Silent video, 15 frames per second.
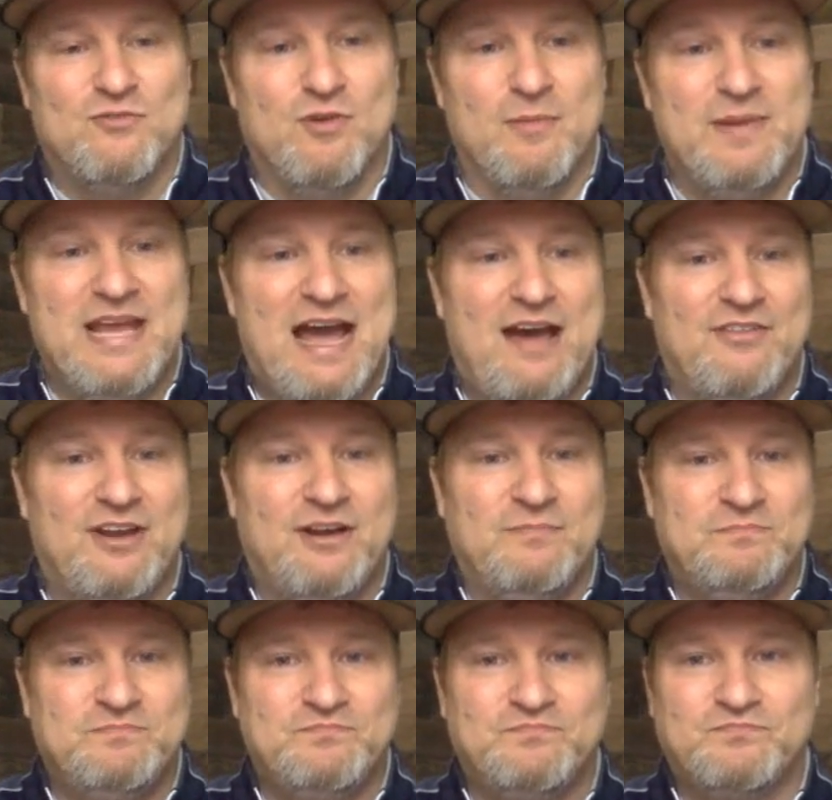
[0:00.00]
We'll be out
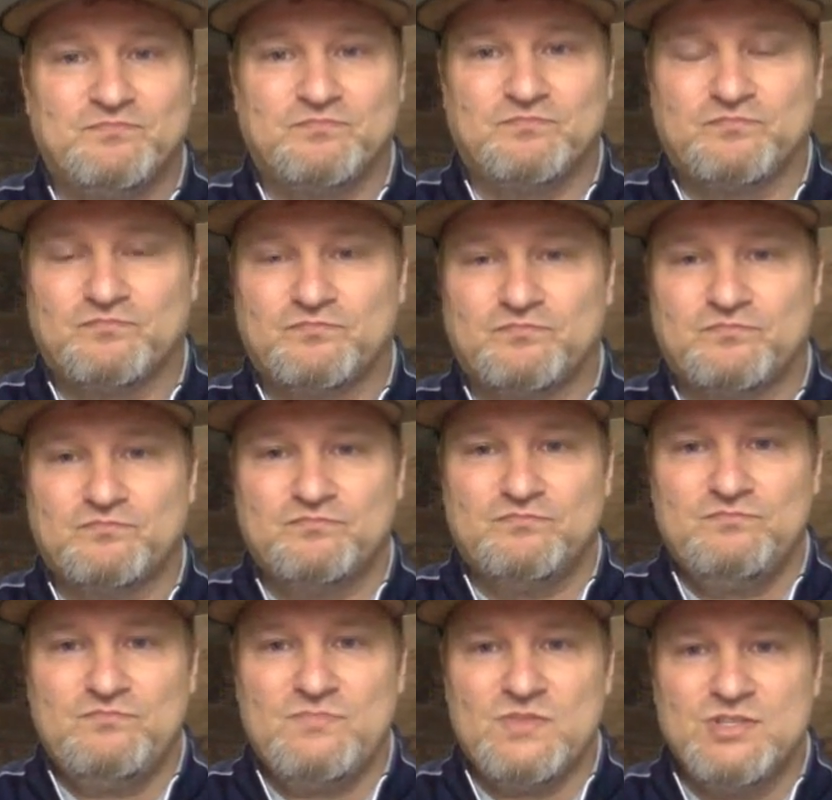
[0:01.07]
there.
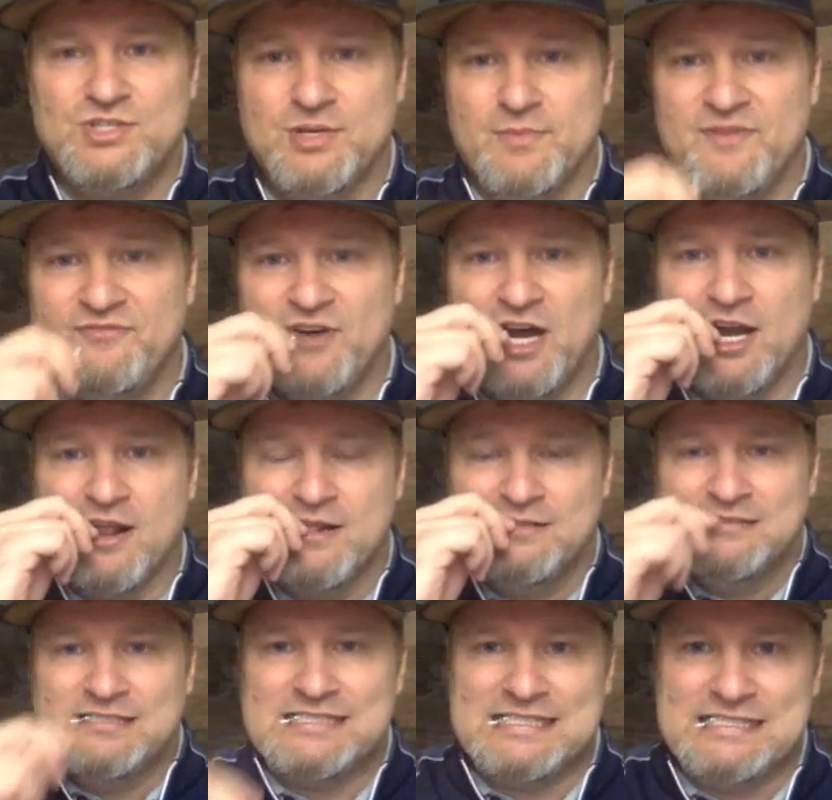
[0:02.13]
Should be fun. All
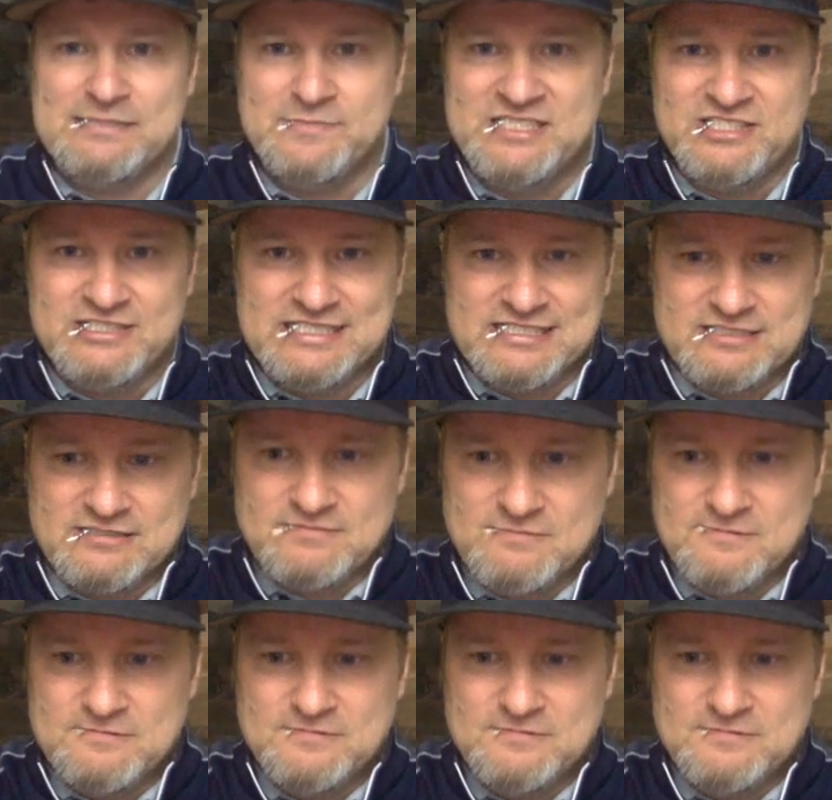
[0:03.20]
right, let me do this.